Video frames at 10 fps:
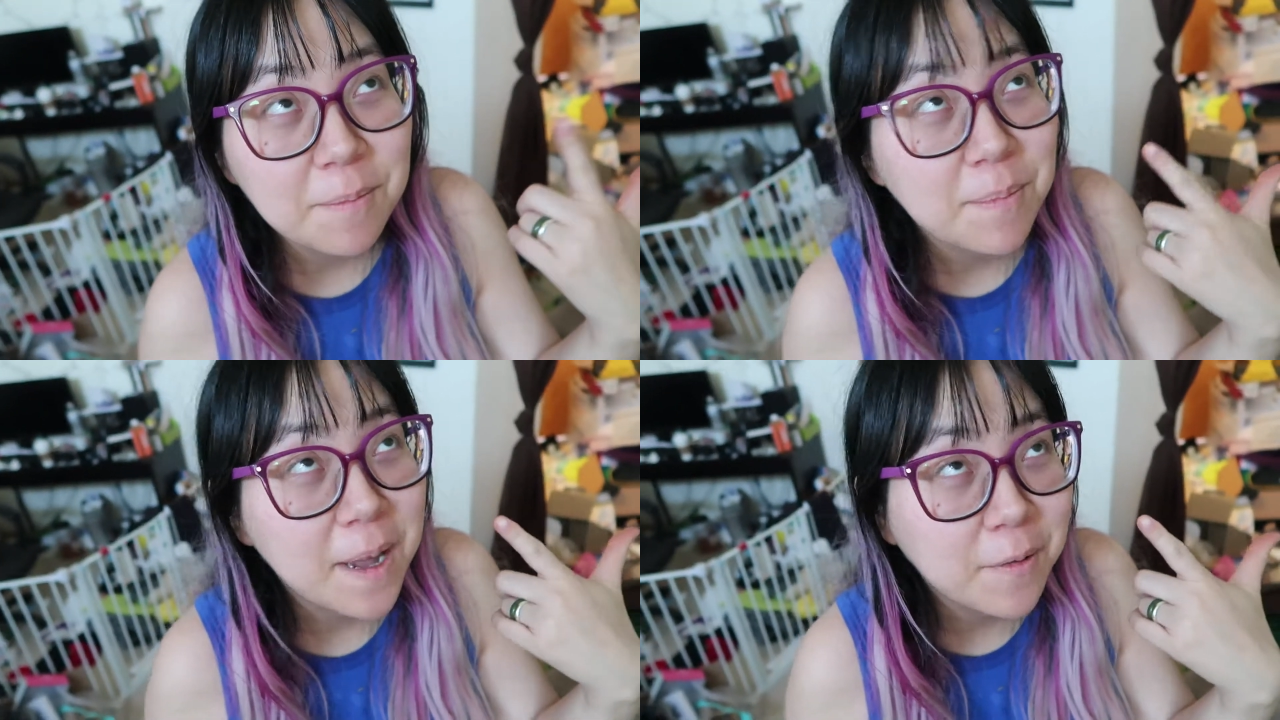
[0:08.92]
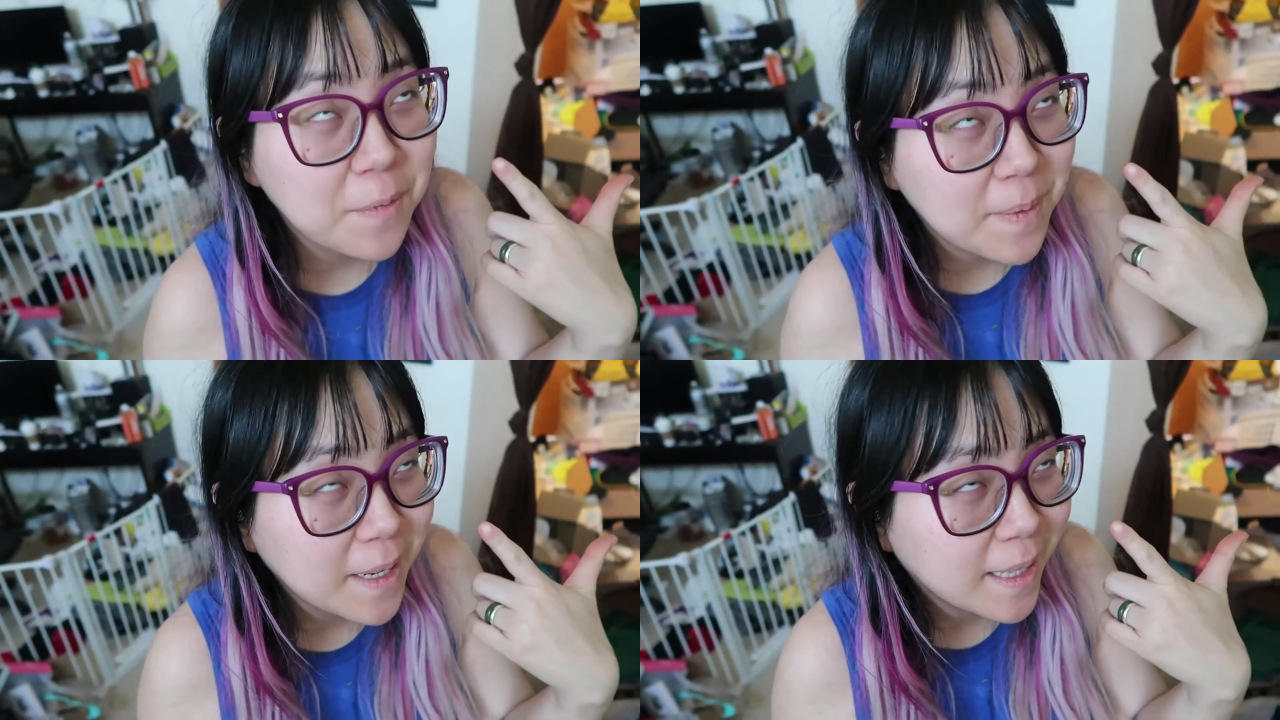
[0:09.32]
I'm back
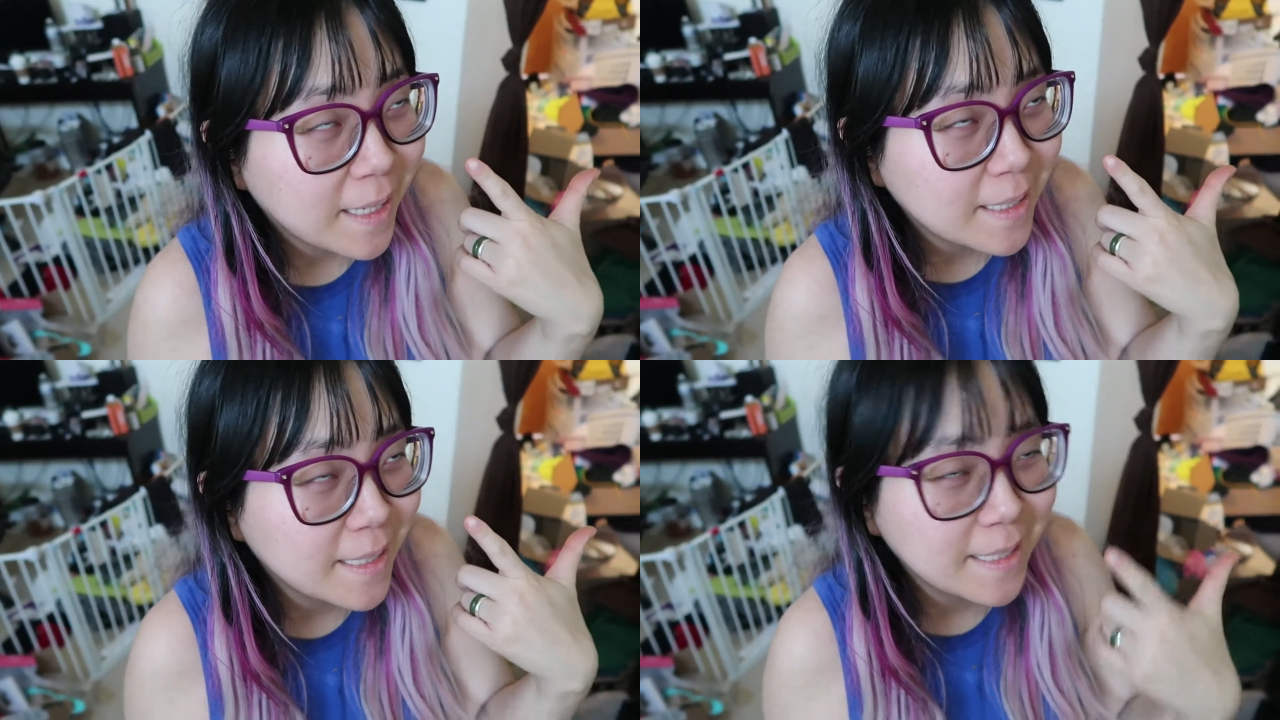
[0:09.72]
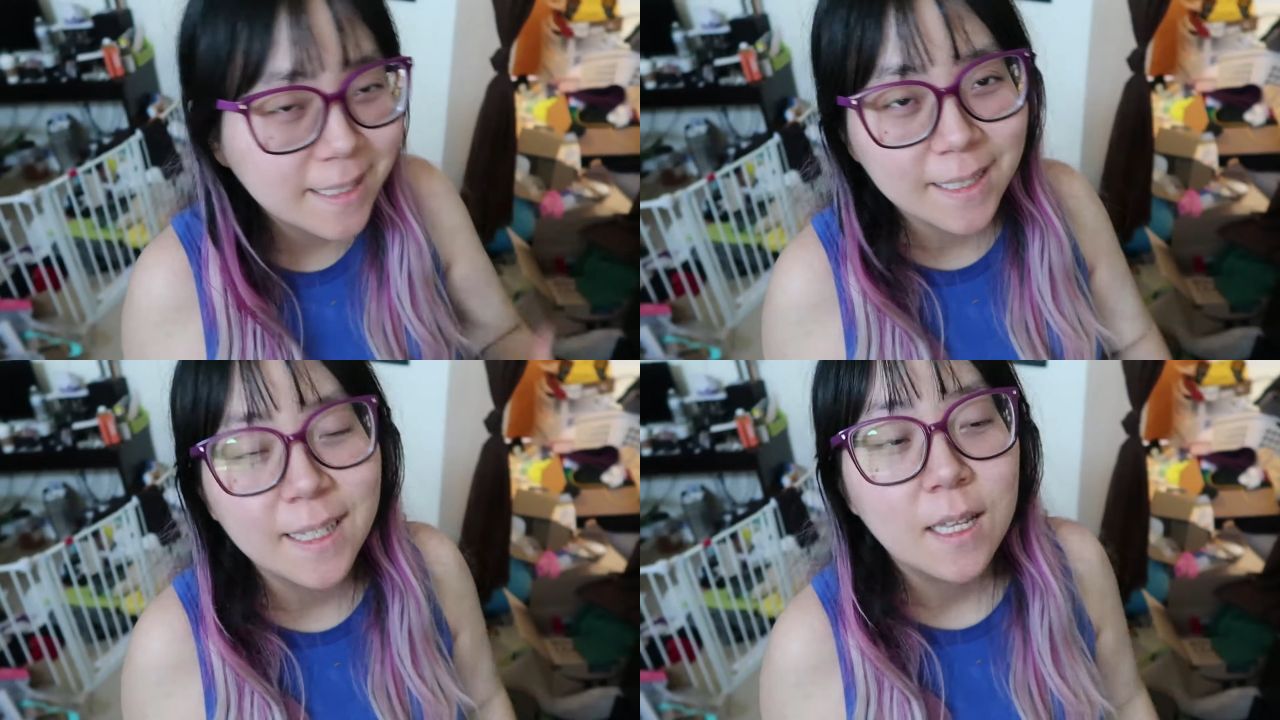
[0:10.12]
with my glasses.
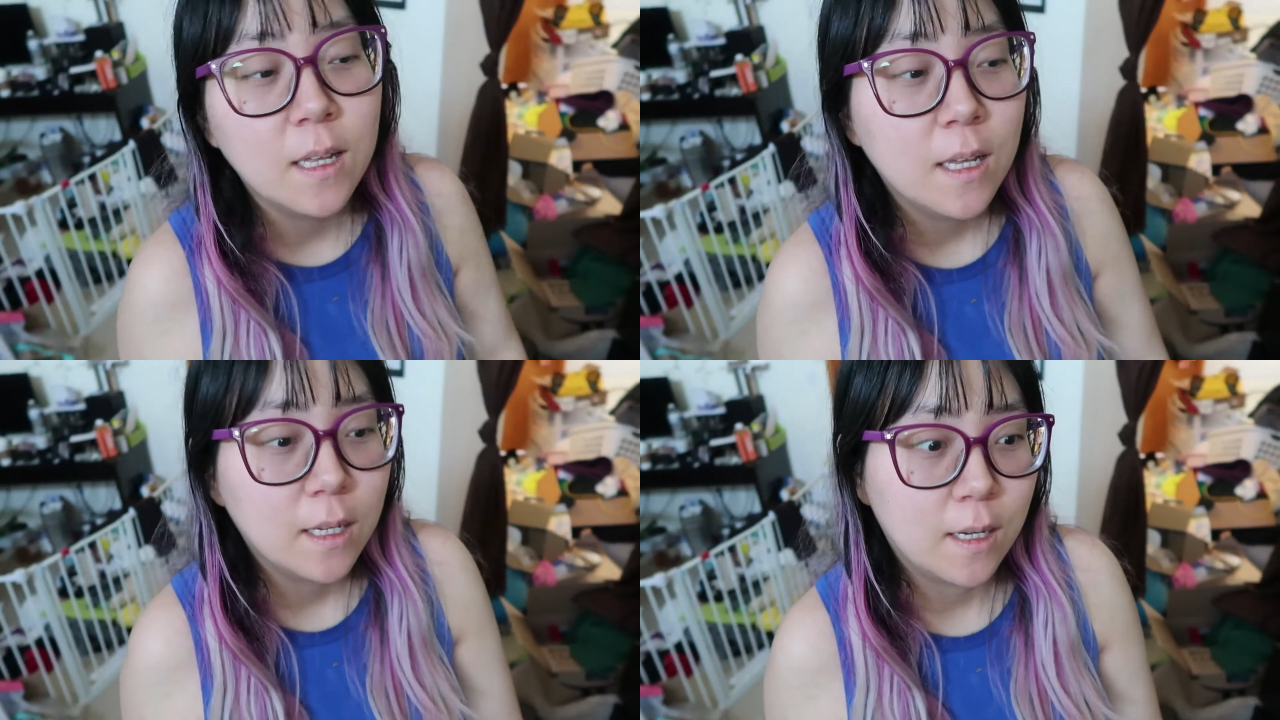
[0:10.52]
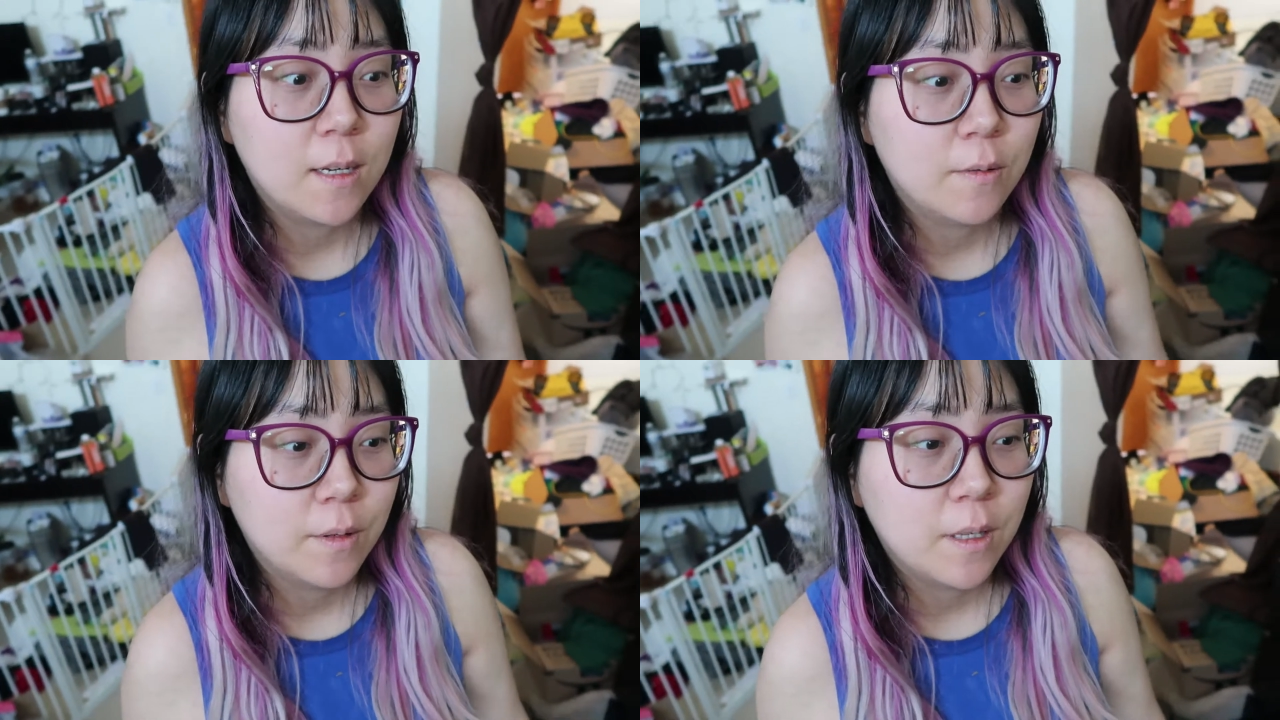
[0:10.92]
I
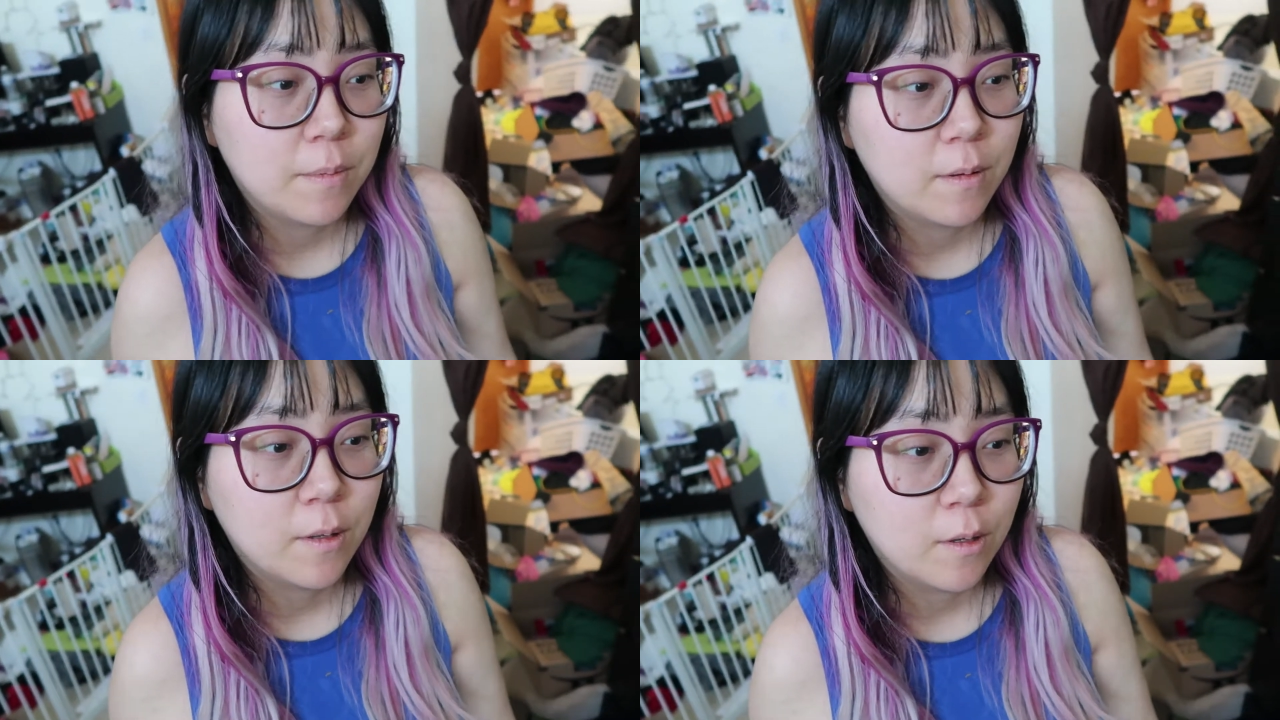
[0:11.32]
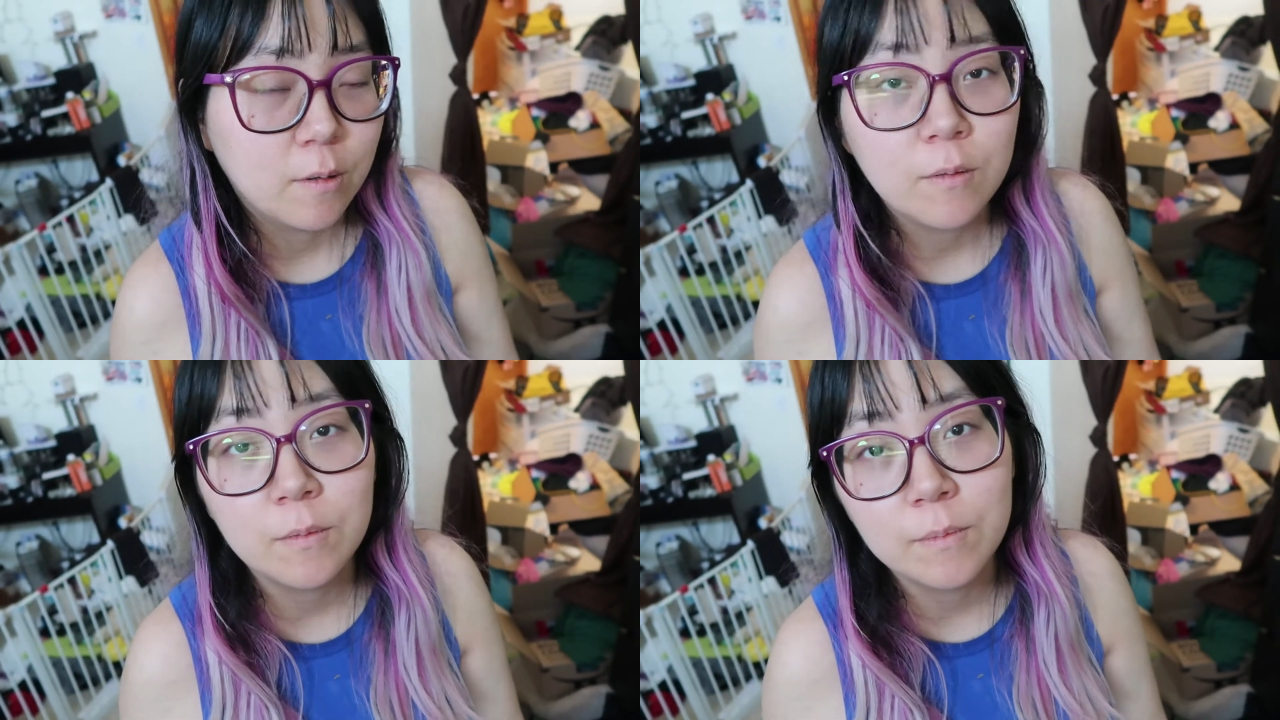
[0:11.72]
gotta really, you know,